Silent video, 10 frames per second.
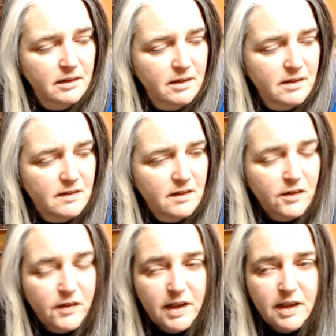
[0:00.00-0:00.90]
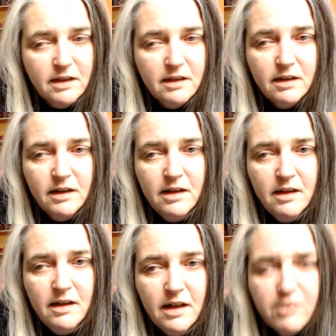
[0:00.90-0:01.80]
So, and
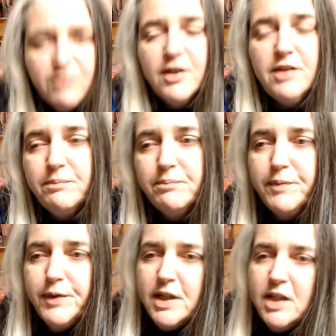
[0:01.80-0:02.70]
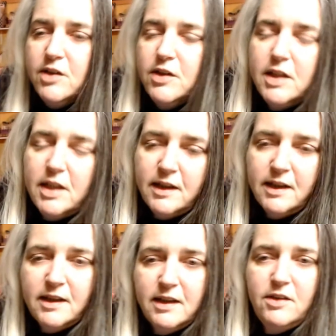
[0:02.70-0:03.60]
they fit pretty good. I
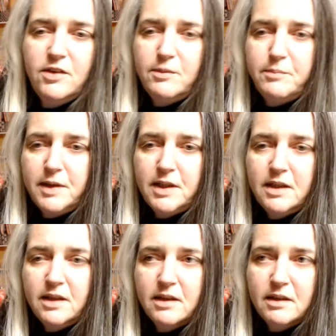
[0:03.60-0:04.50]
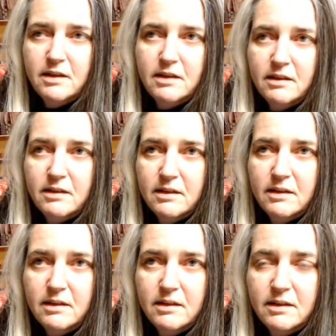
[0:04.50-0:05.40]
think they could have been
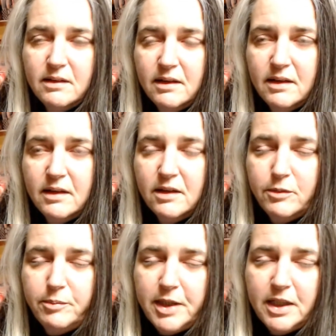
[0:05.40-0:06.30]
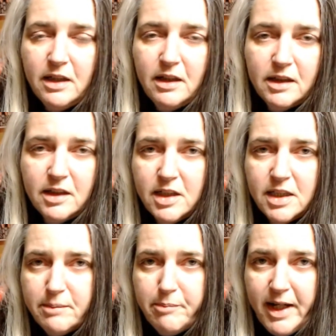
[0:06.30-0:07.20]
a little bit longer in
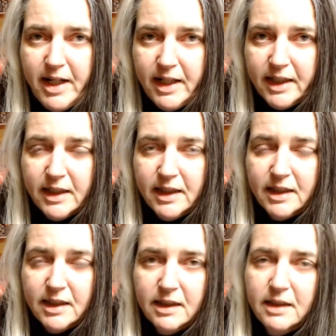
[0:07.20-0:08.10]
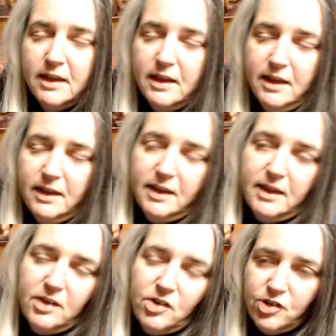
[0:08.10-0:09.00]
the back and
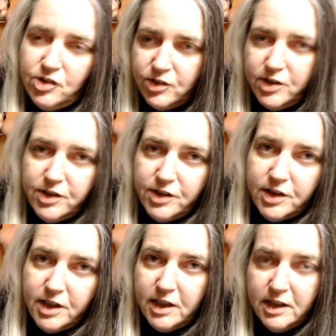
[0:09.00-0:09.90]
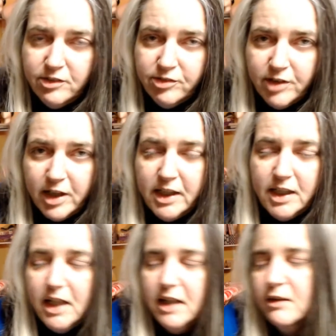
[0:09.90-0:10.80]
then shorter in the front
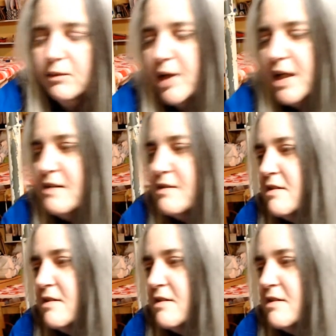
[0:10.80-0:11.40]
at the waist.